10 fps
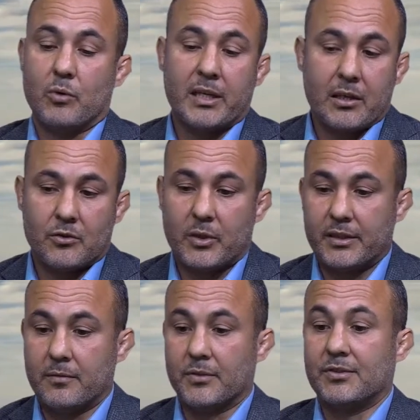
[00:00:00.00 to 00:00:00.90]
right now it's
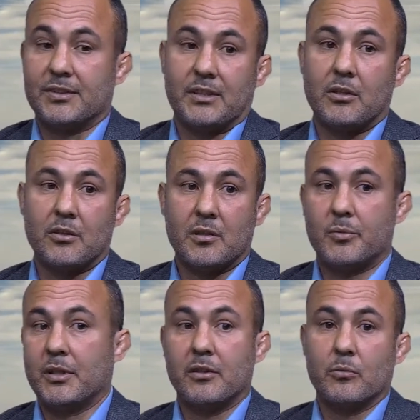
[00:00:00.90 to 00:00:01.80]
renting for 1600
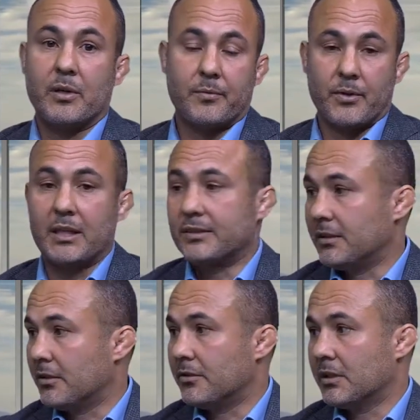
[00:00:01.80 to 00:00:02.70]
but it could rent for
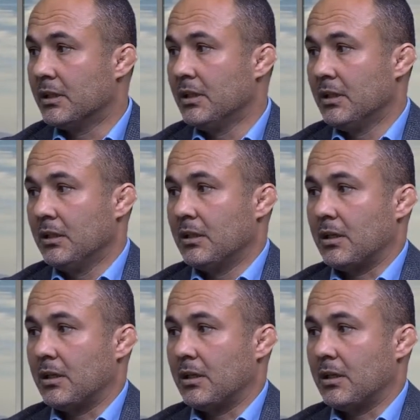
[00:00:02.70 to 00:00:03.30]
1900 Okay.